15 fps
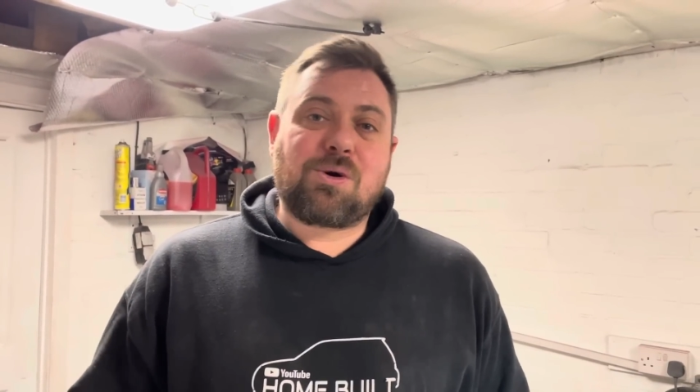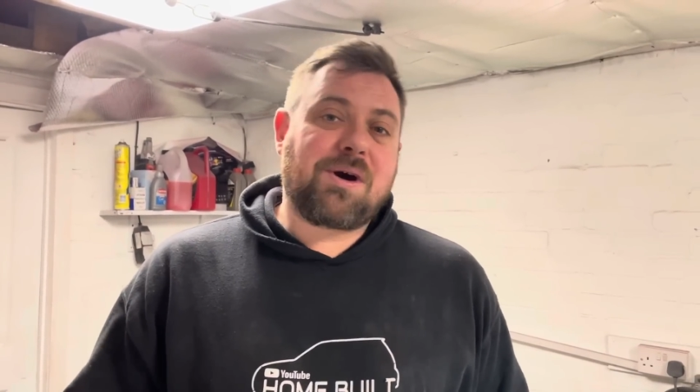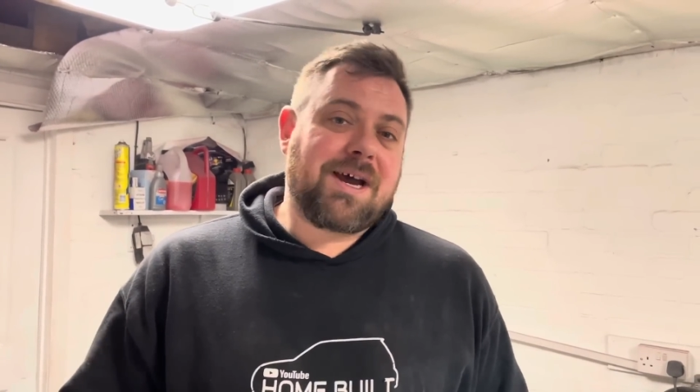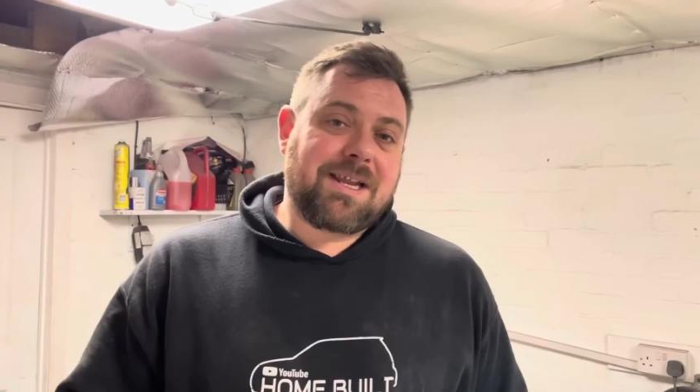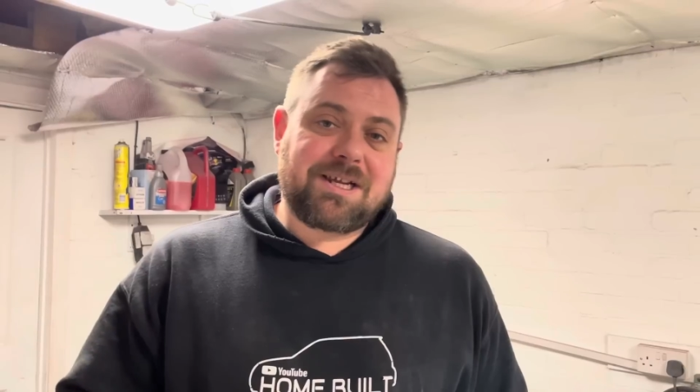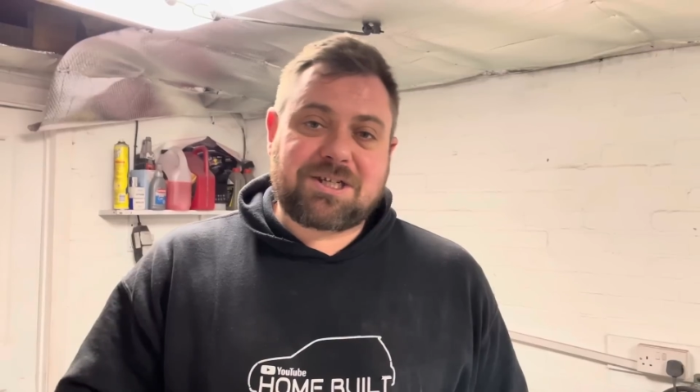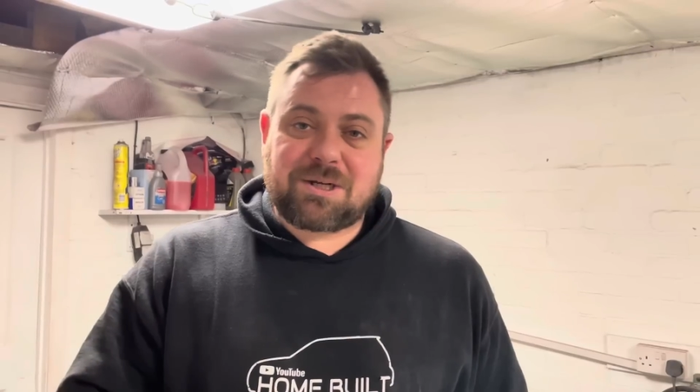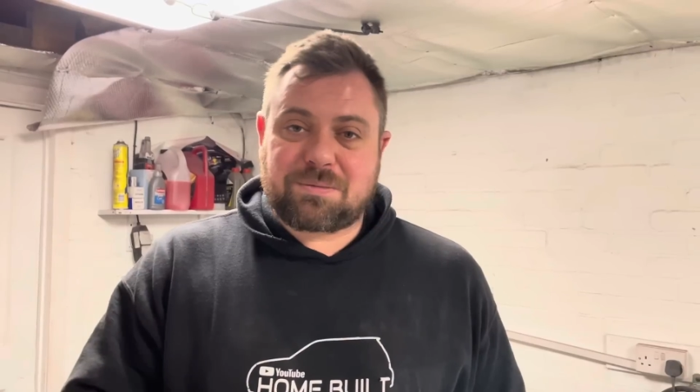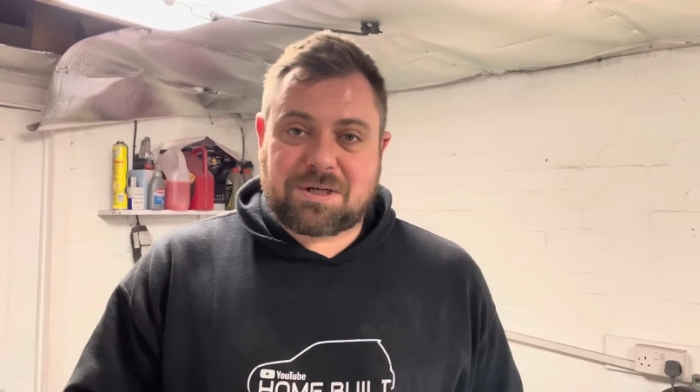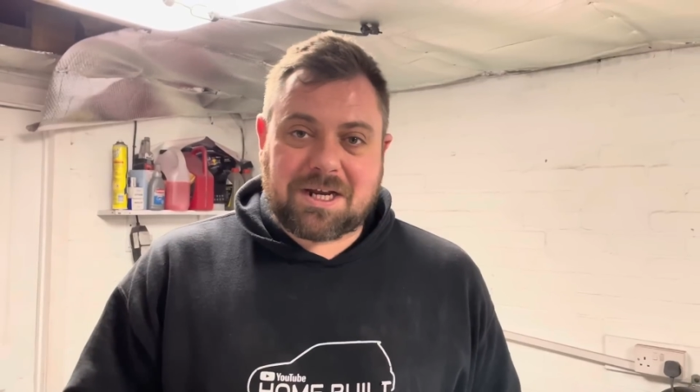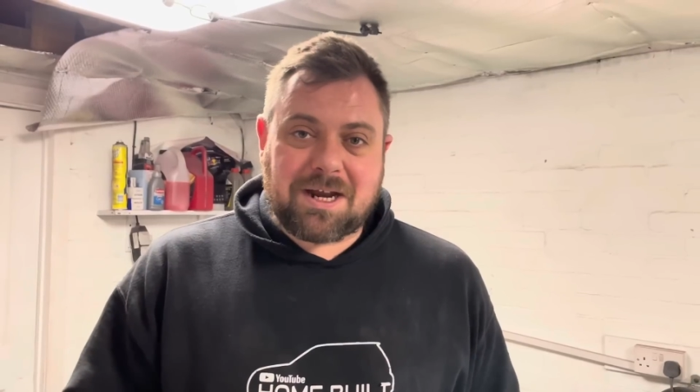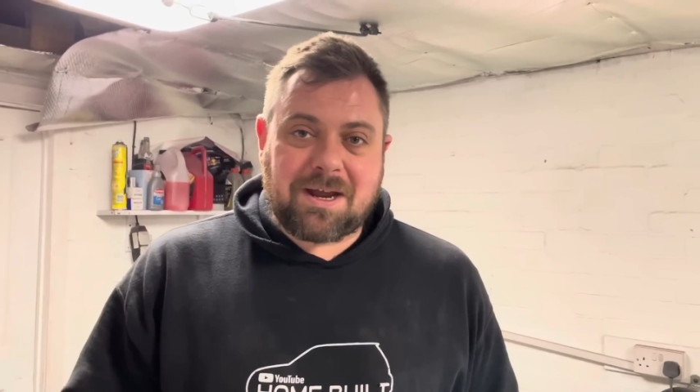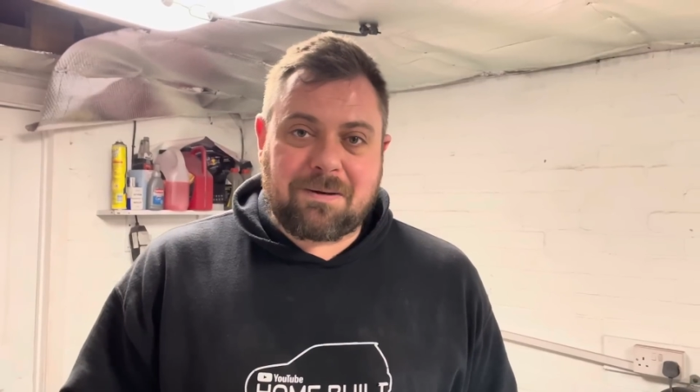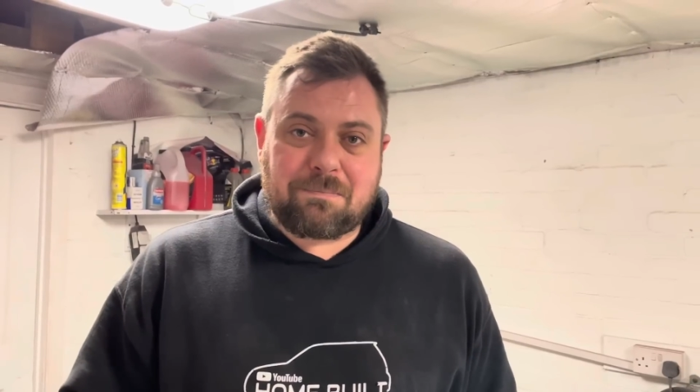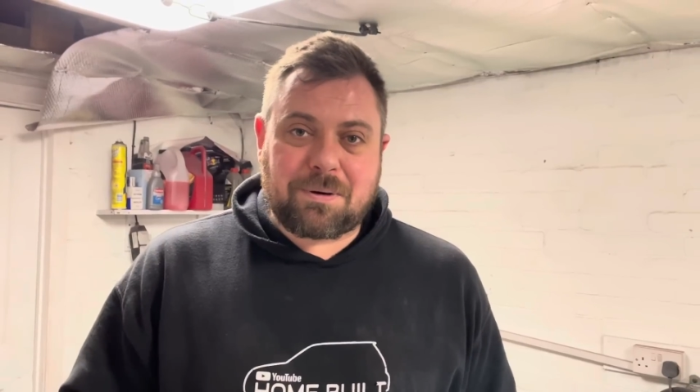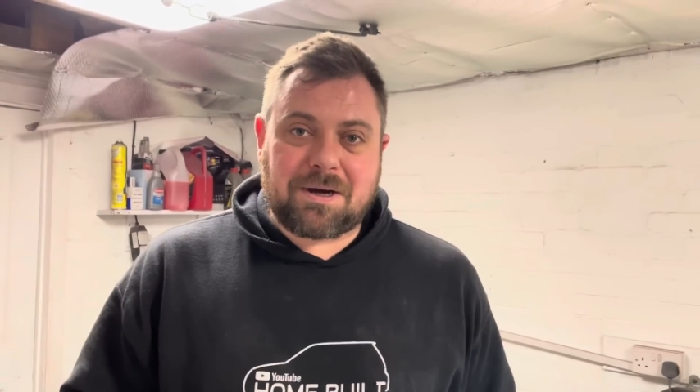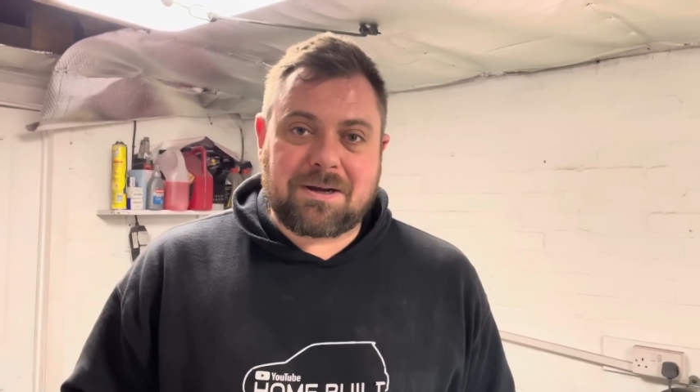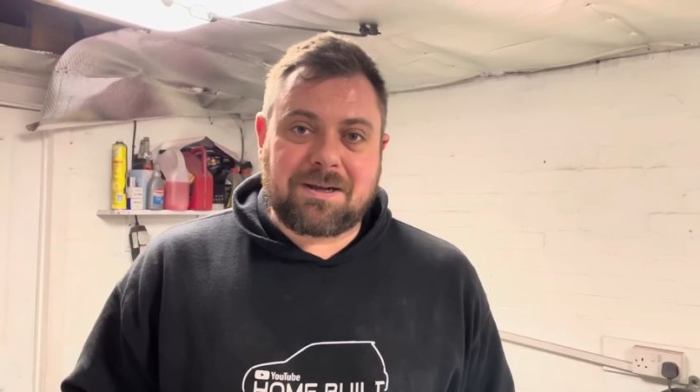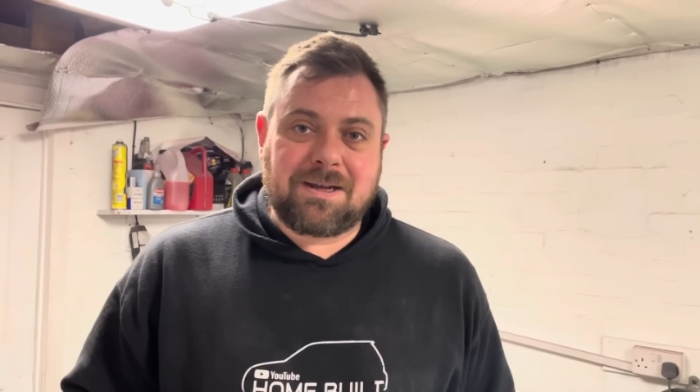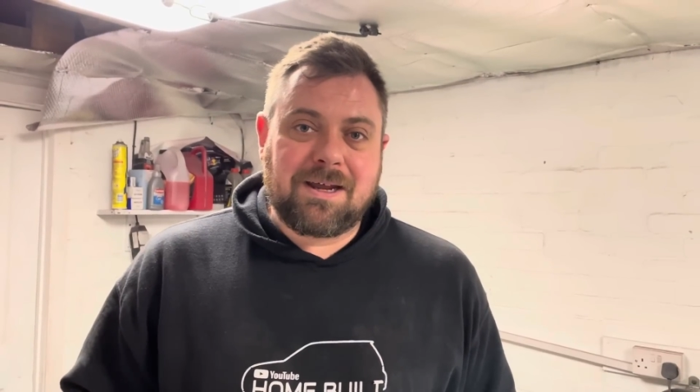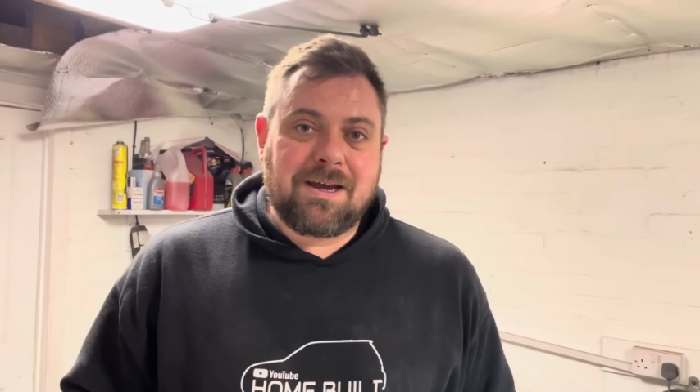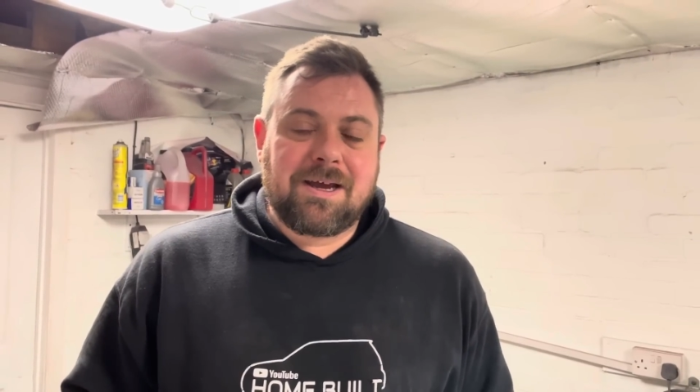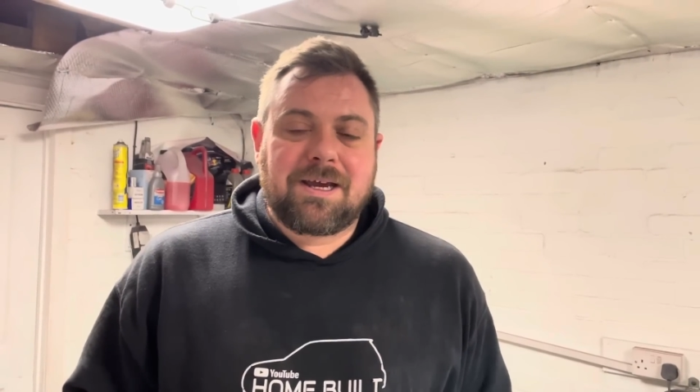hit the subscribe button,